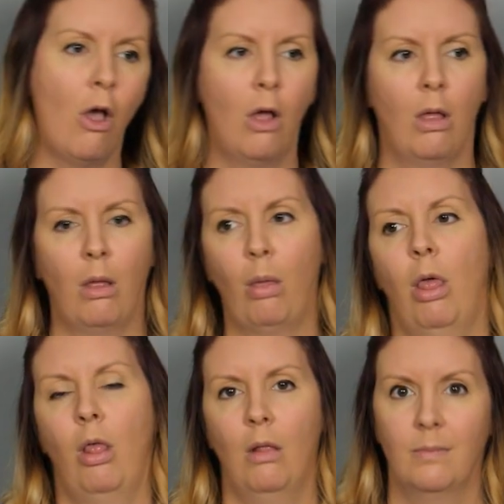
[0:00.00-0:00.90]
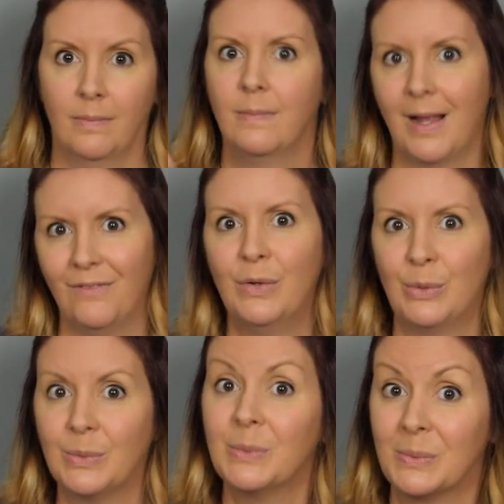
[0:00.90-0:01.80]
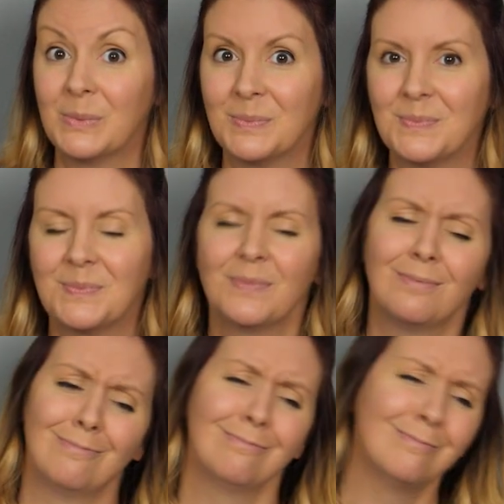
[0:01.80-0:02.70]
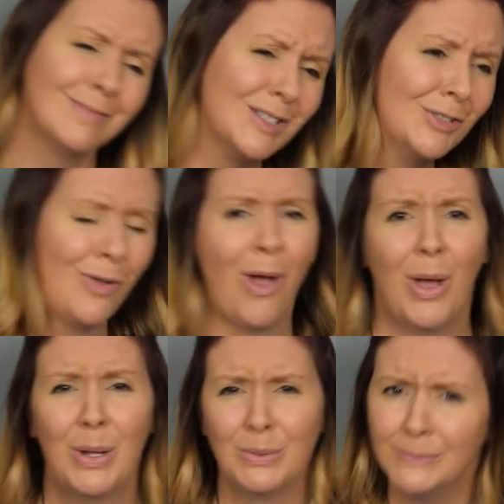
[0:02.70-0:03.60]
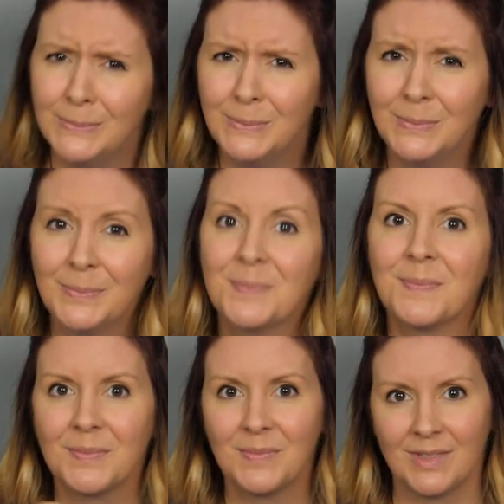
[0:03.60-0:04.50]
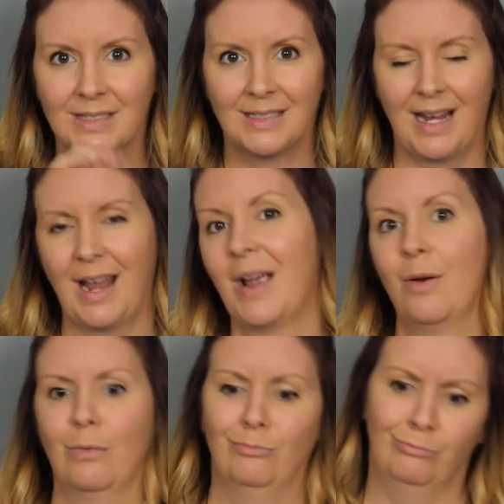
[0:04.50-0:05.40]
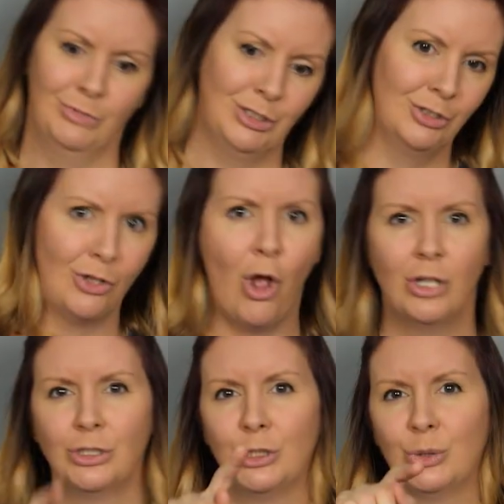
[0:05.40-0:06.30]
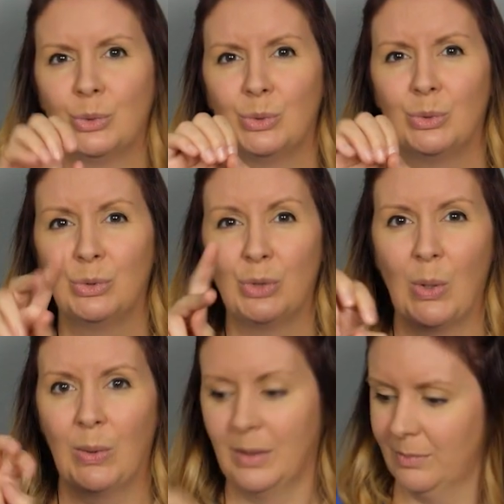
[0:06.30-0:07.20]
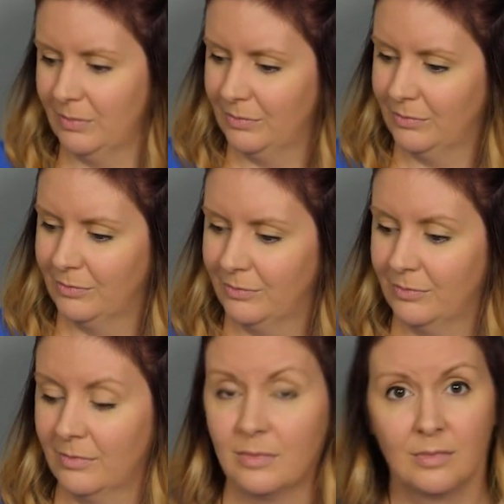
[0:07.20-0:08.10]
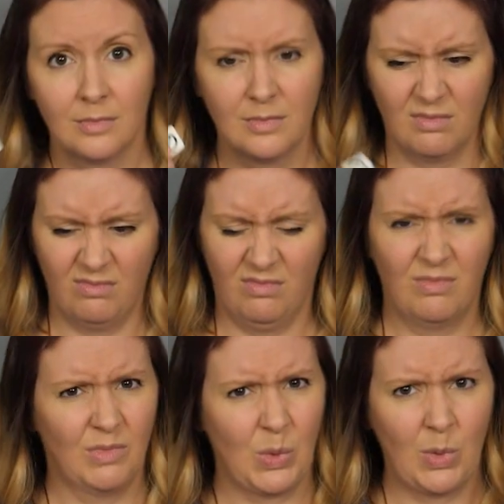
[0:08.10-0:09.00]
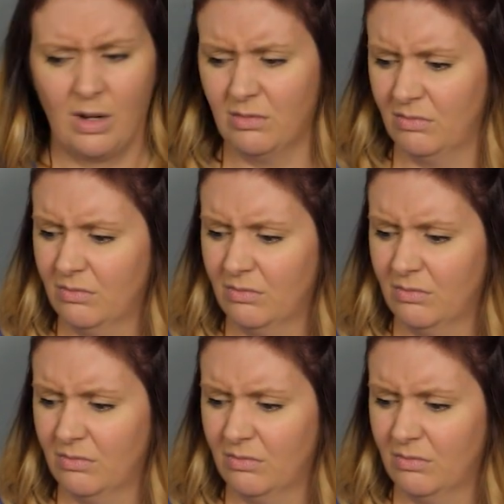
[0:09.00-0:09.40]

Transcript: After that, that character is still exhausted like the other characters. When a character becomes exhausted, place an exhausted token on that character's card.